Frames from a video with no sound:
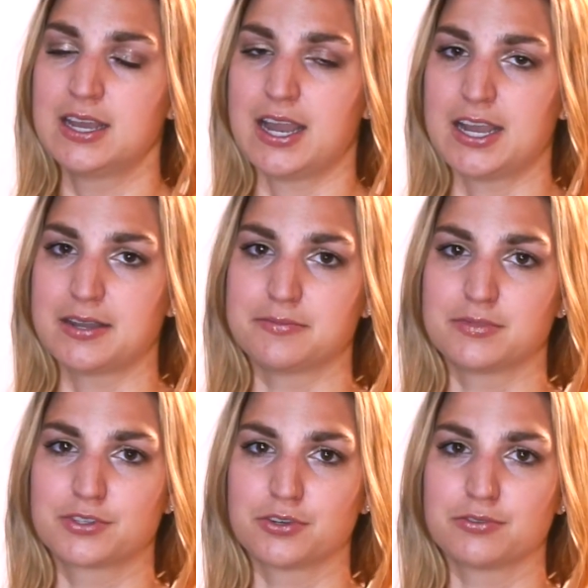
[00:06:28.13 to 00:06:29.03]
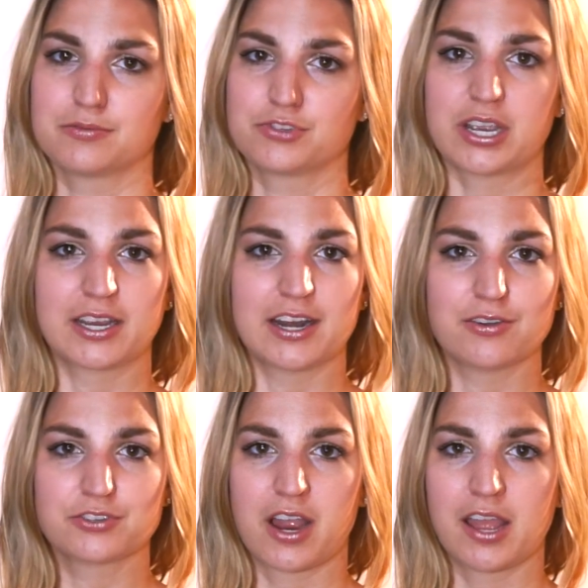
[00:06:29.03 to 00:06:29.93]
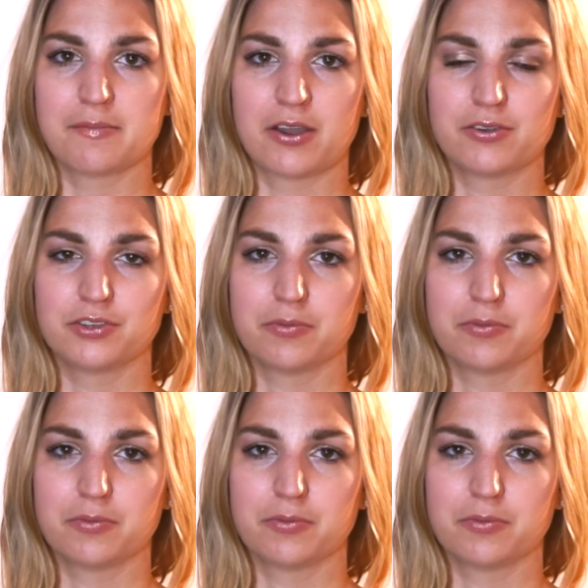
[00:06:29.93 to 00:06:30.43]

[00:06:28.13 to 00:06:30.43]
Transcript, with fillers: Um, so check it out, try them out.